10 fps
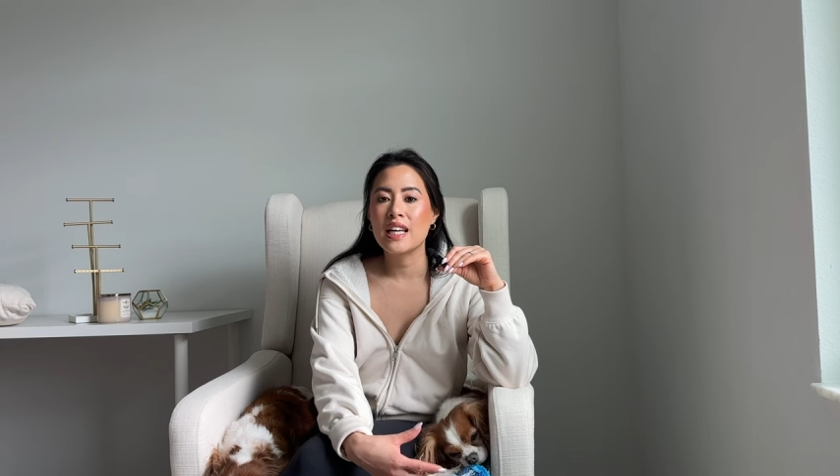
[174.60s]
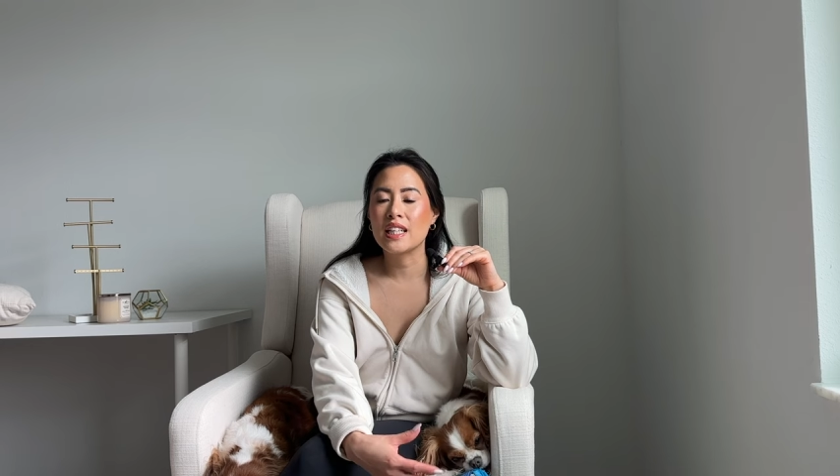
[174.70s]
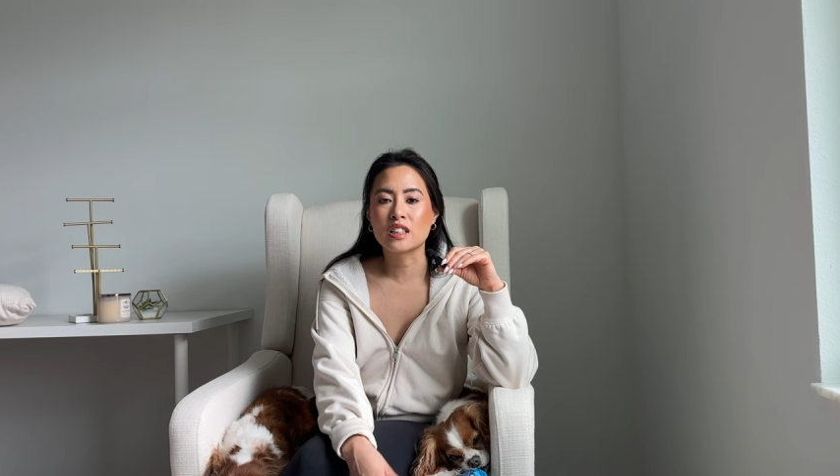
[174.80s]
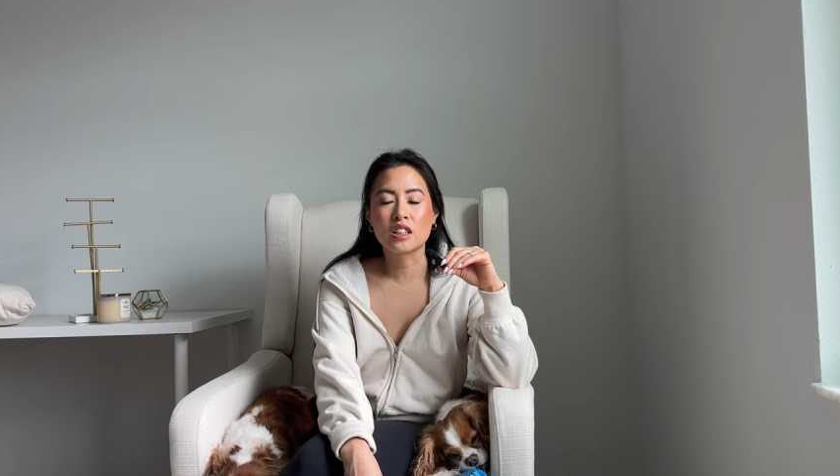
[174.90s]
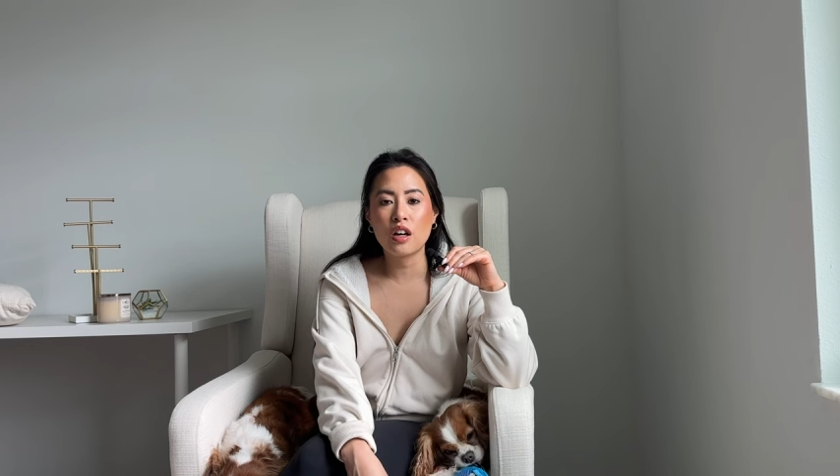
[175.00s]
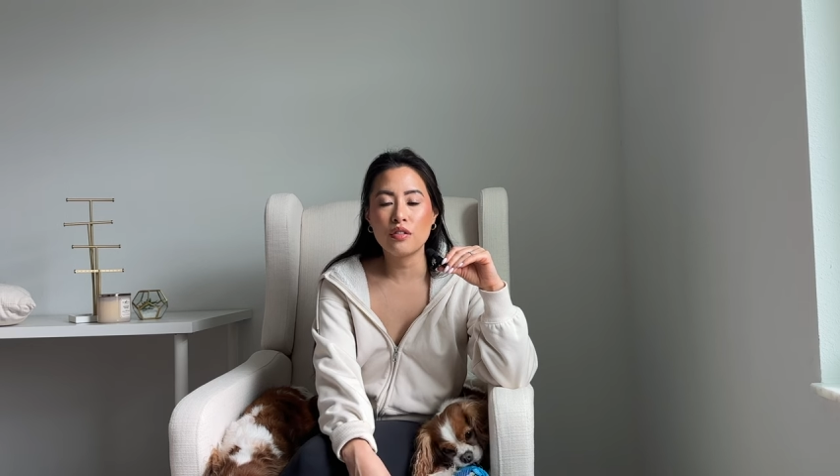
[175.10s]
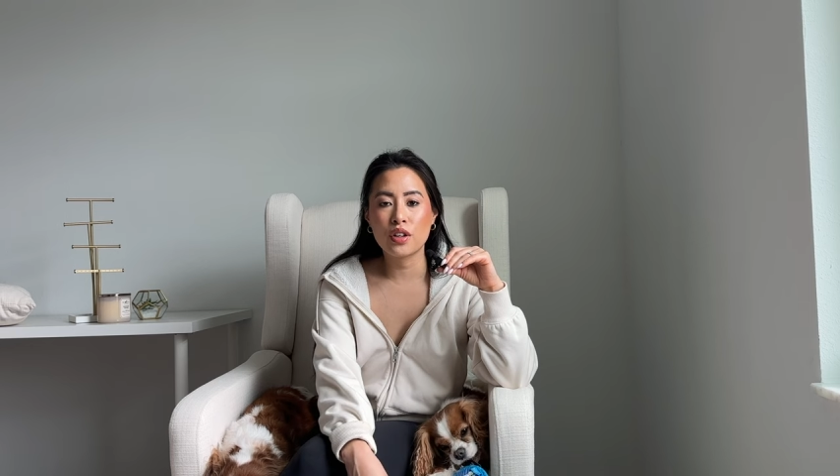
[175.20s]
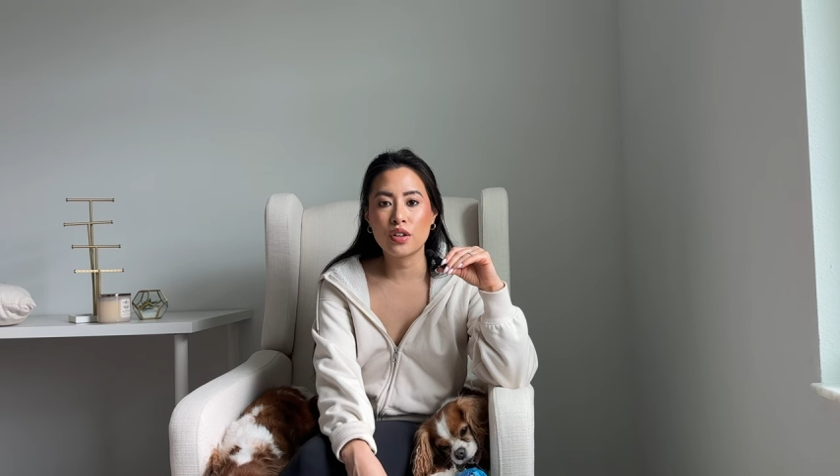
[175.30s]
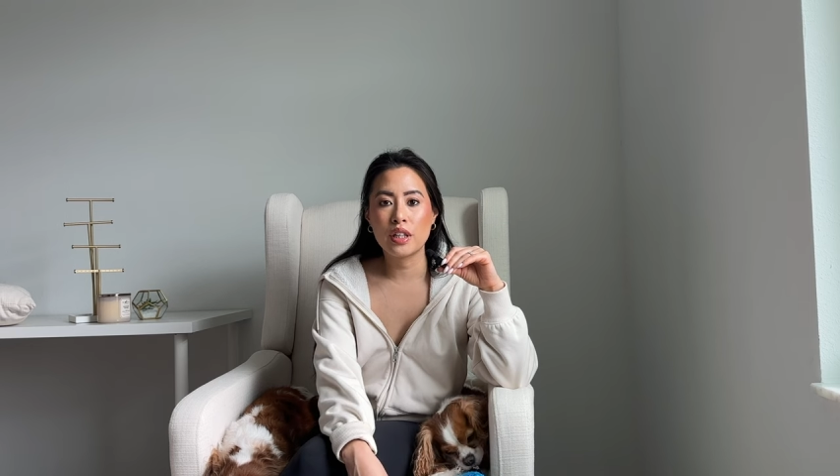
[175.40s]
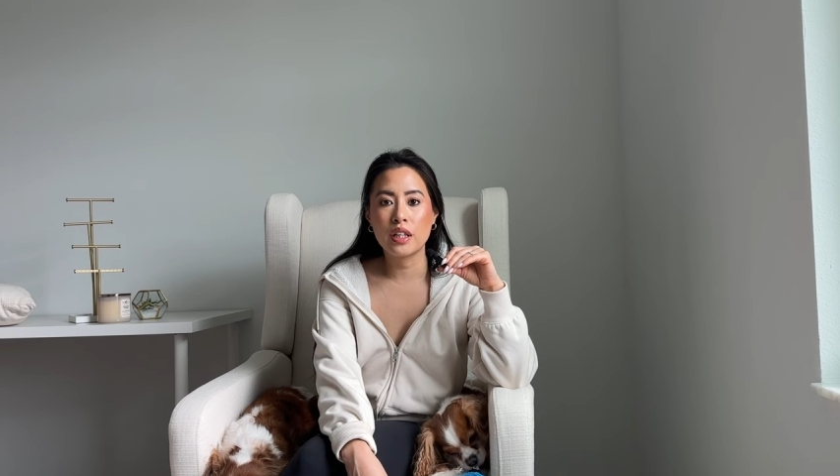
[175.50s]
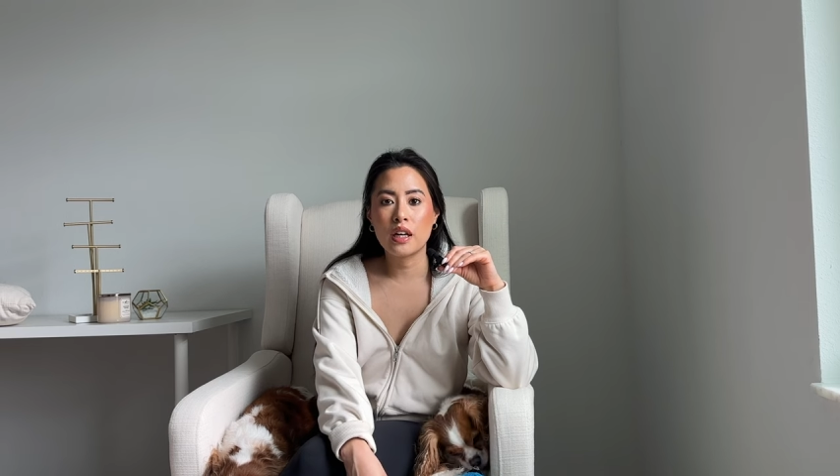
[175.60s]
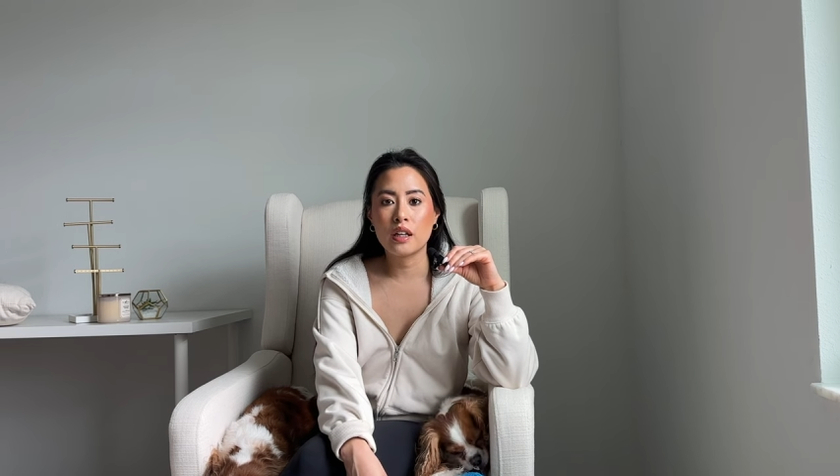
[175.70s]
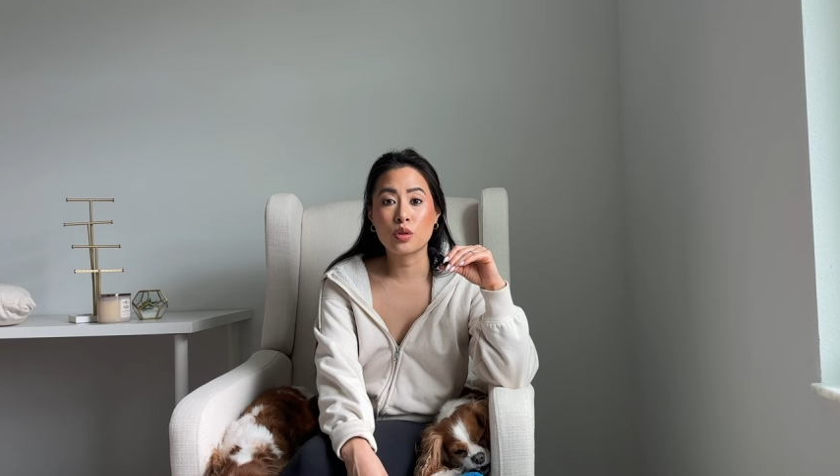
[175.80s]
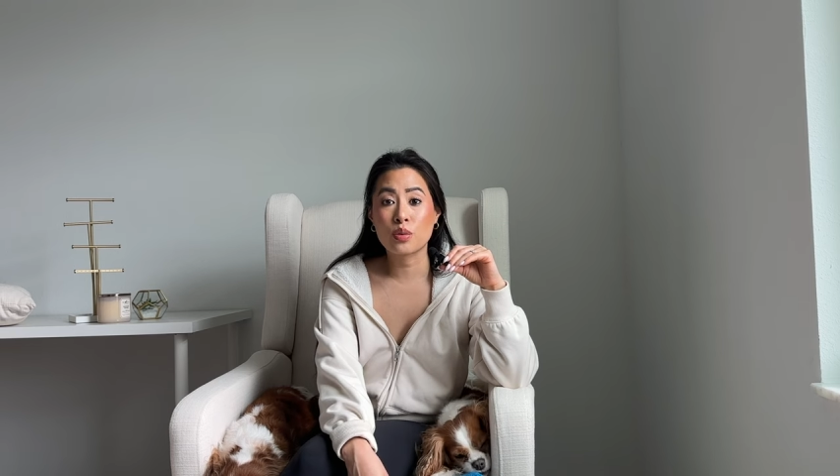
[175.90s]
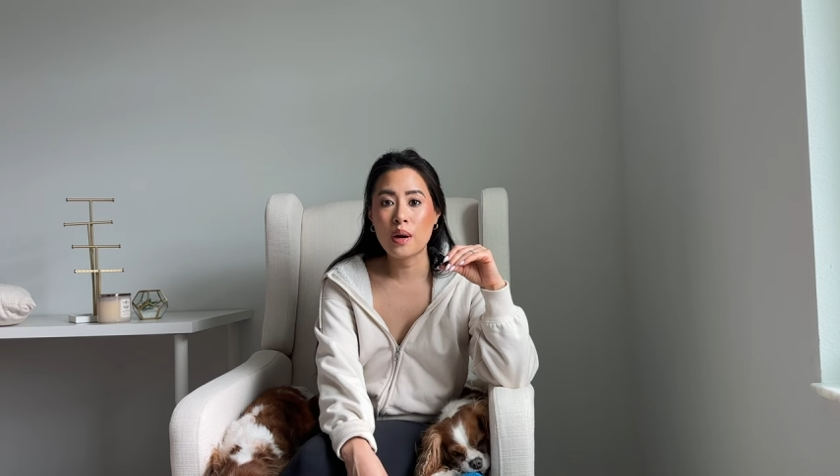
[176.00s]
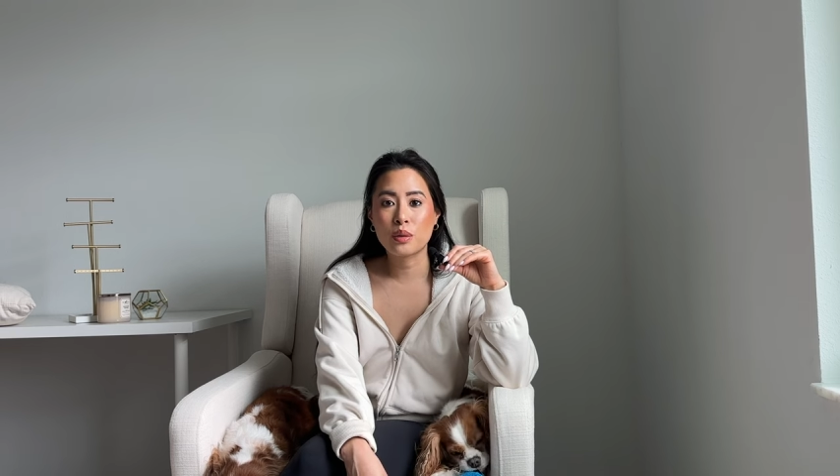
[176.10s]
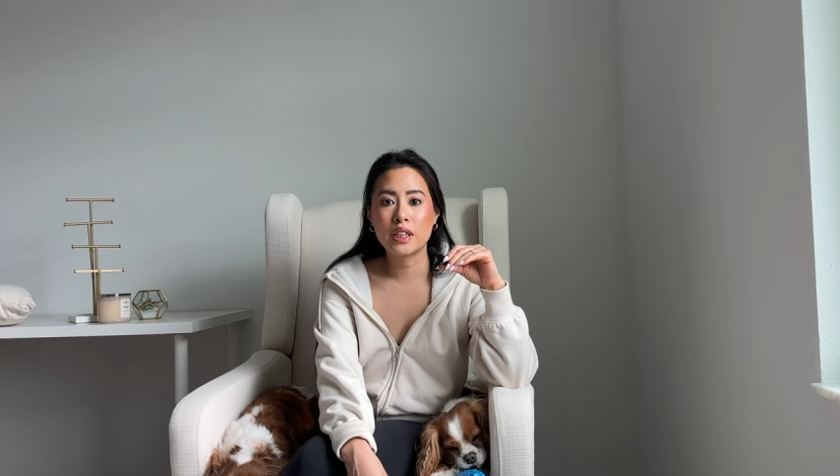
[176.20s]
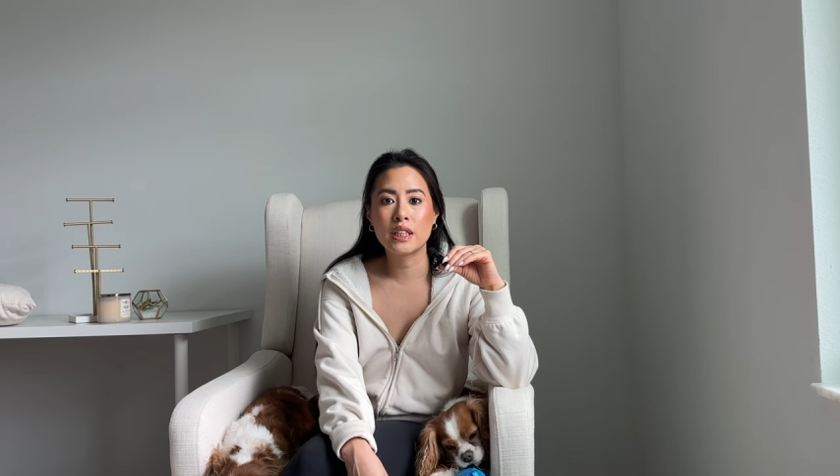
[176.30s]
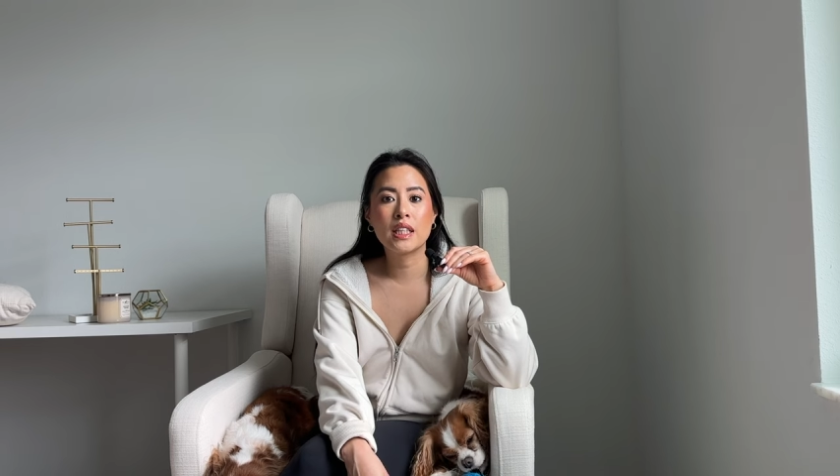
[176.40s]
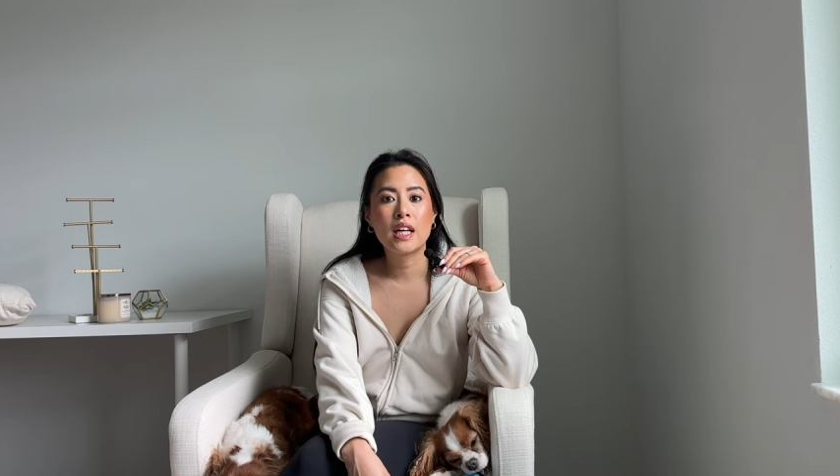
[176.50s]
it's not very
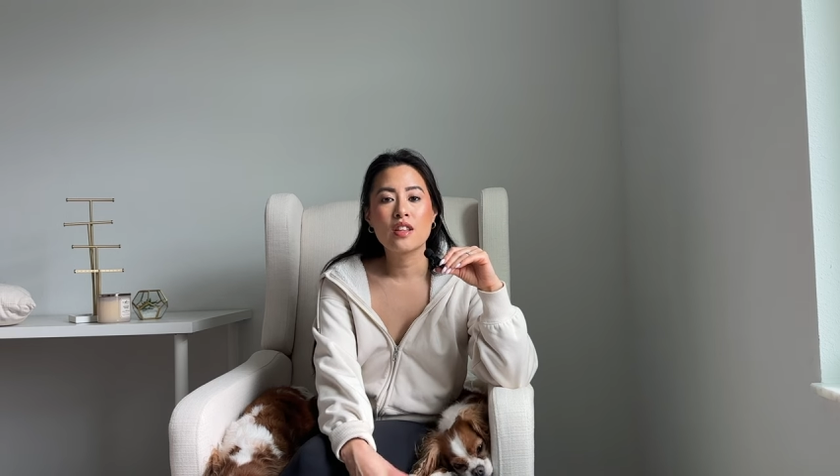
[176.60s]
crowded.